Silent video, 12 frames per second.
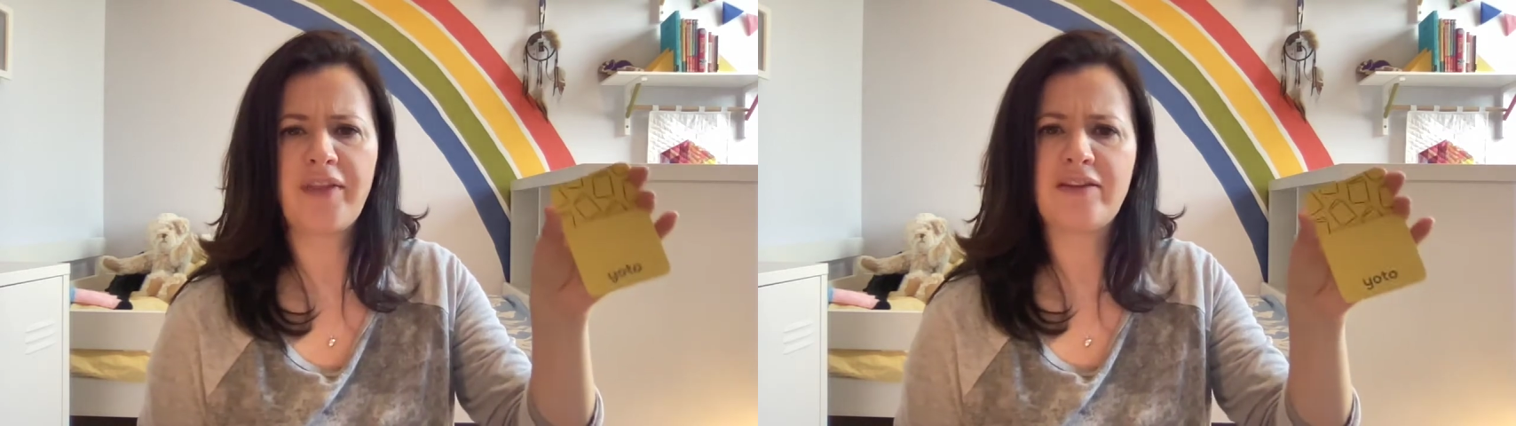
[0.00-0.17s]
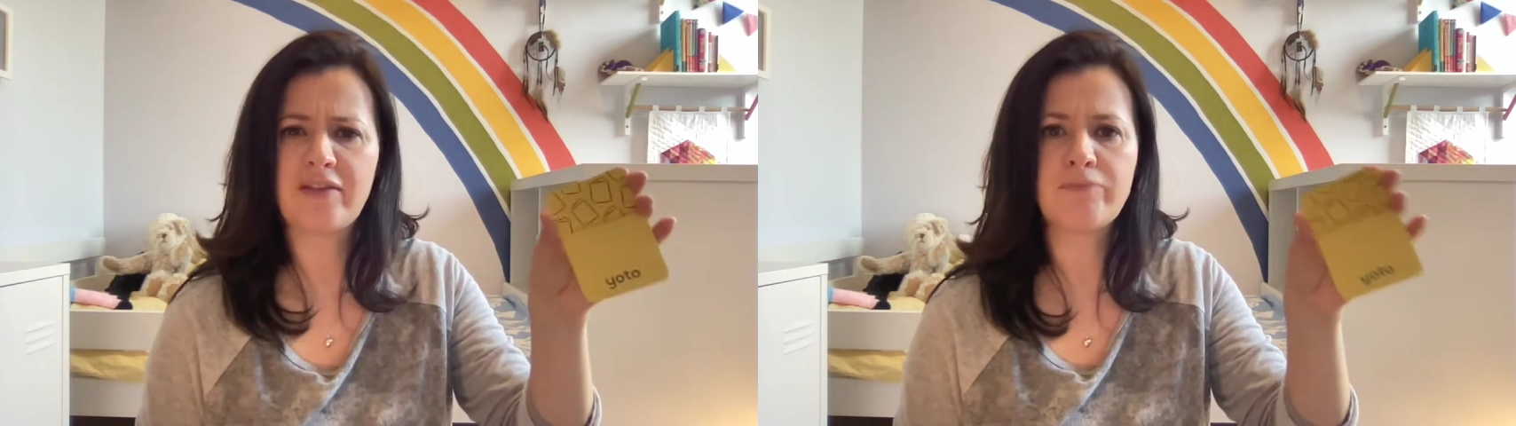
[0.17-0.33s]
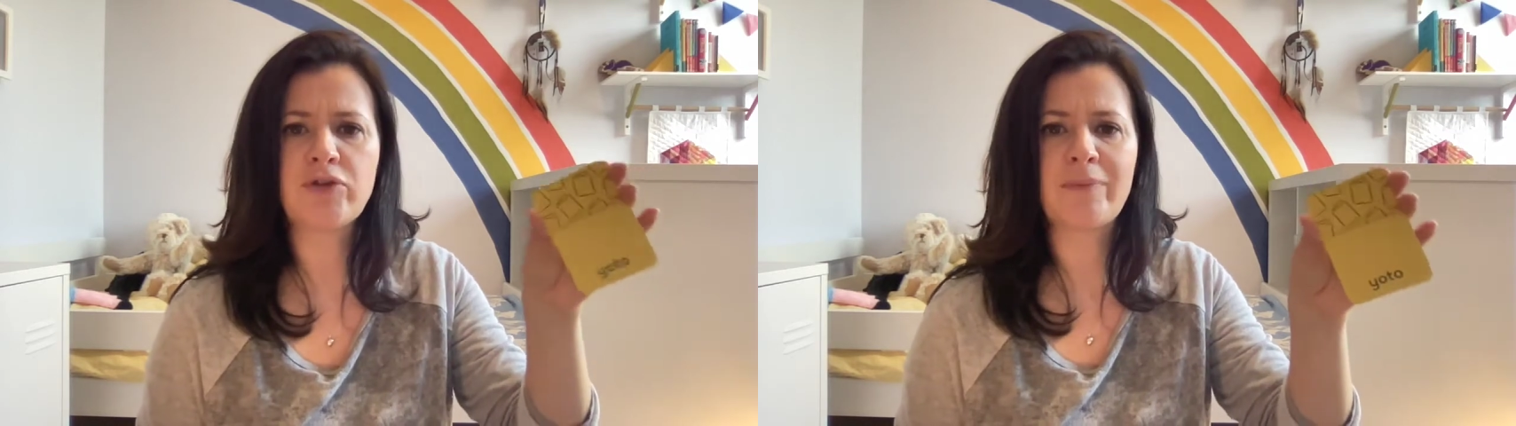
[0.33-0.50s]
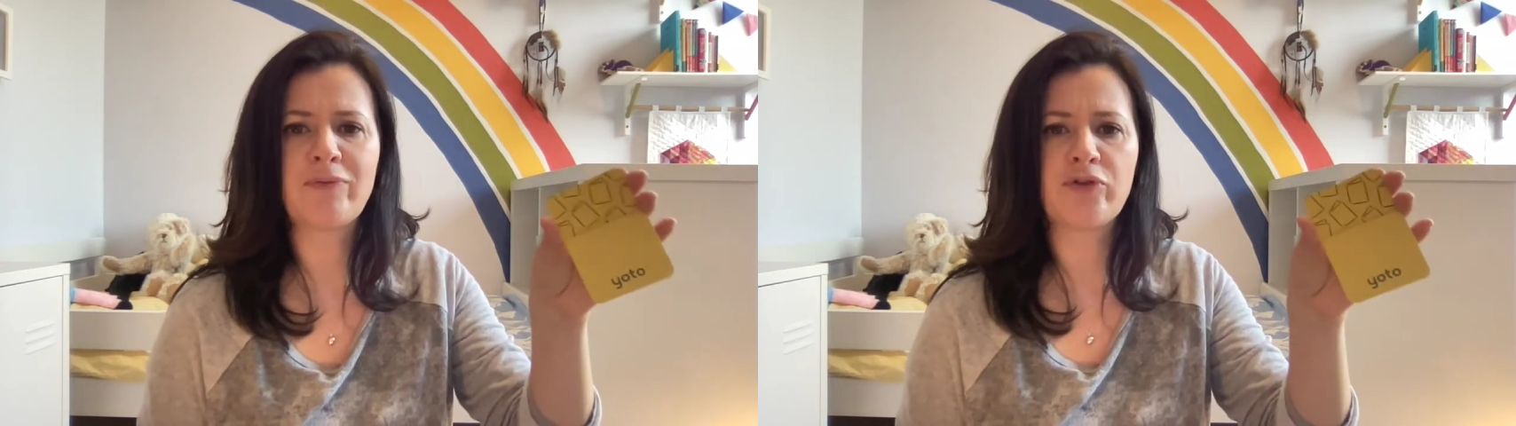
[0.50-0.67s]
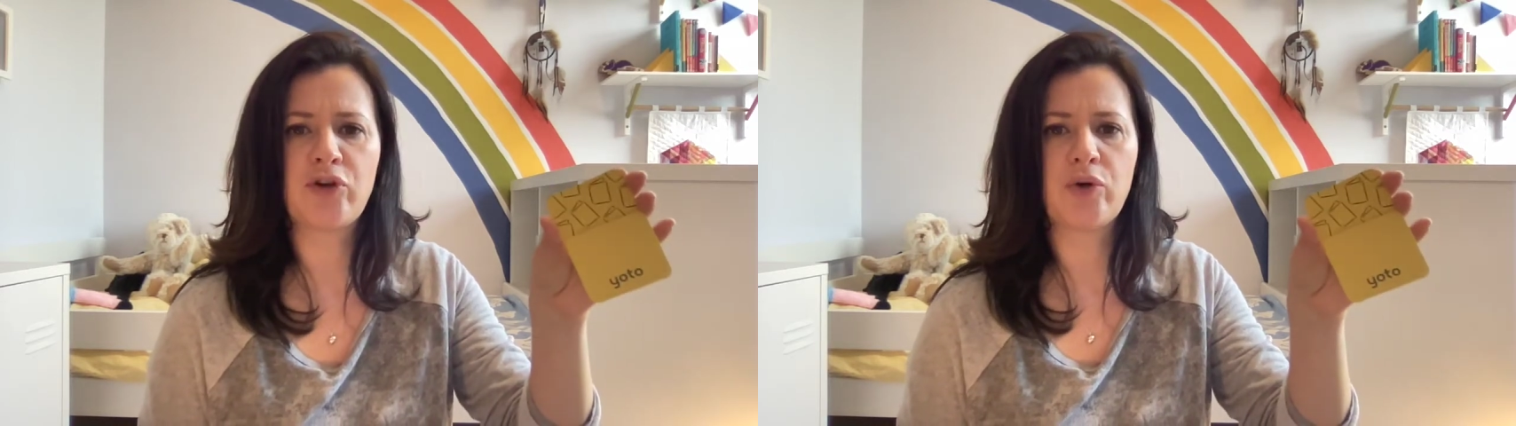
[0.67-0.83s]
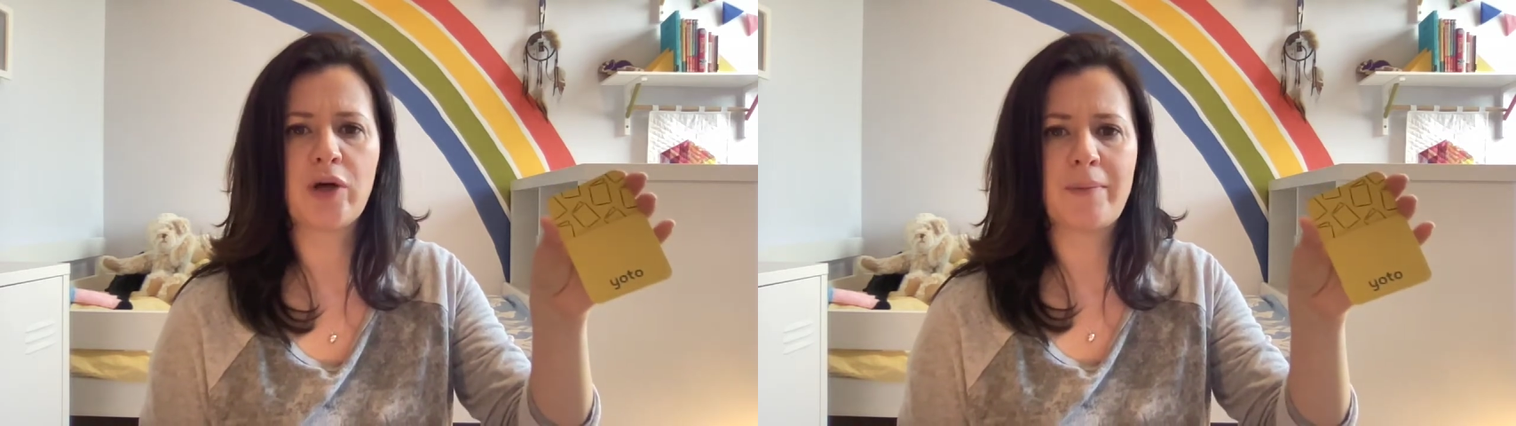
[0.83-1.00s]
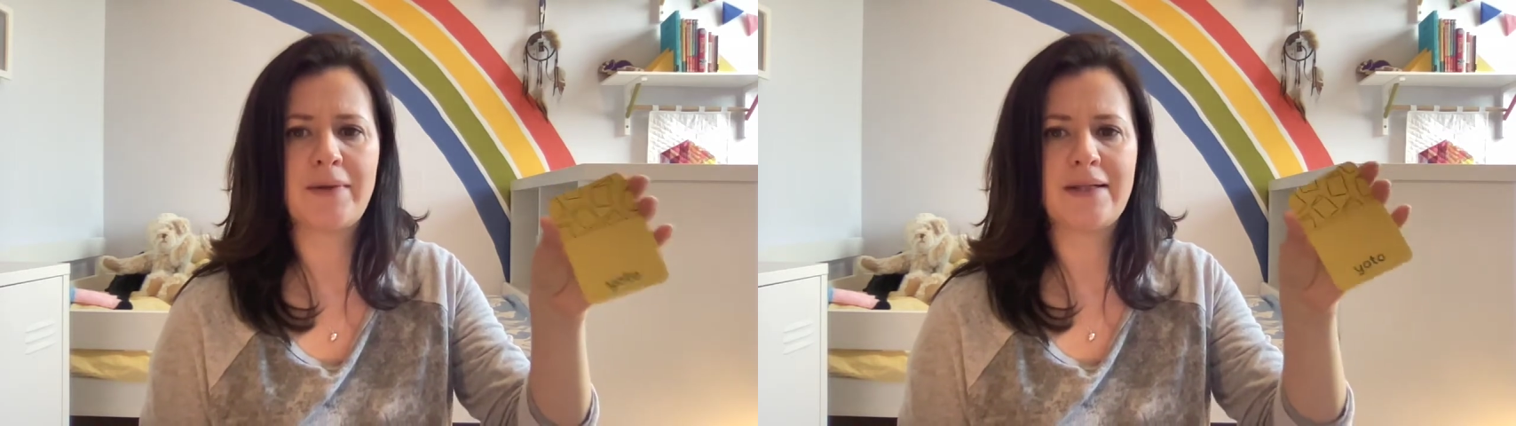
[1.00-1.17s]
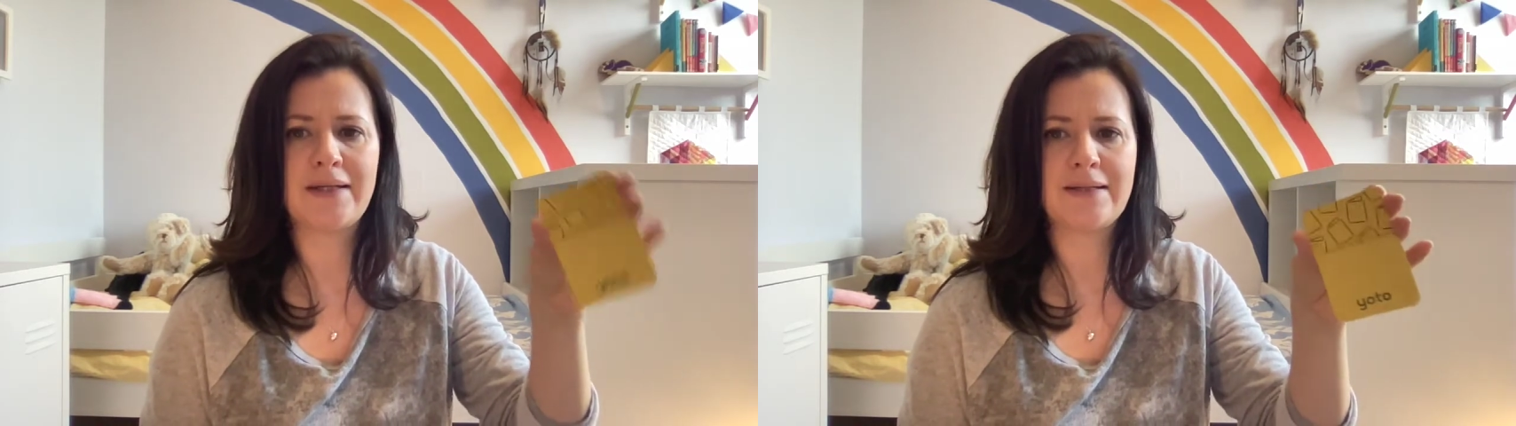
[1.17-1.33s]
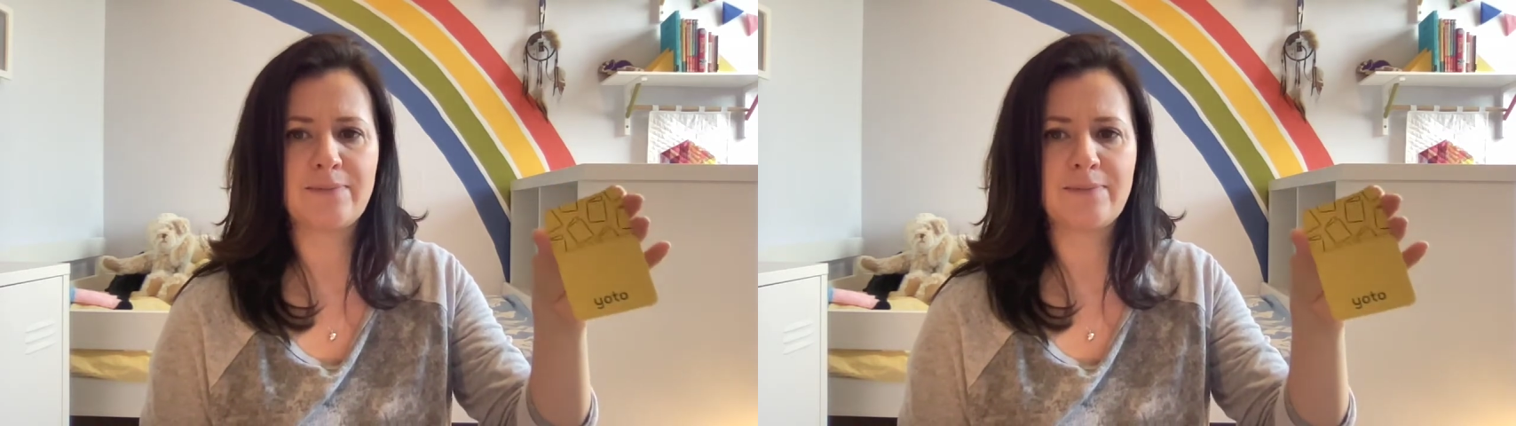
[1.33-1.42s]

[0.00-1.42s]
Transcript: sometimes do come in these,